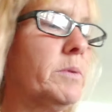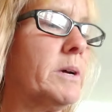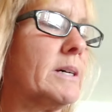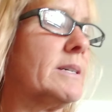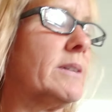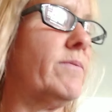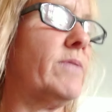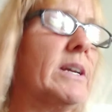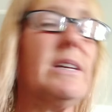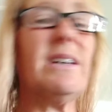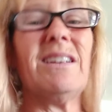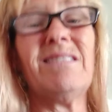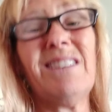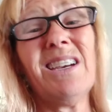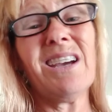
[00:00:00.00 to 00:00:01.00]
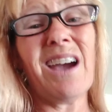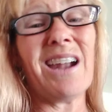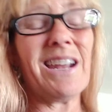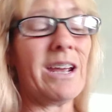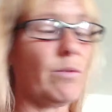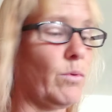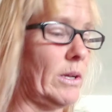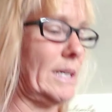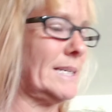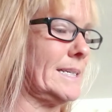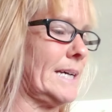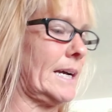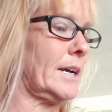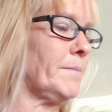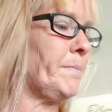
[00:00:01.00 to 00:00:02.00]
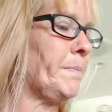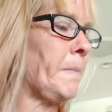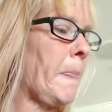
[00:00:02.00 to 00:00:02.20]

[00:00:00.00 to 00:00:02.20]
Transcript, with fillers: because if they did, you kind of get really sick.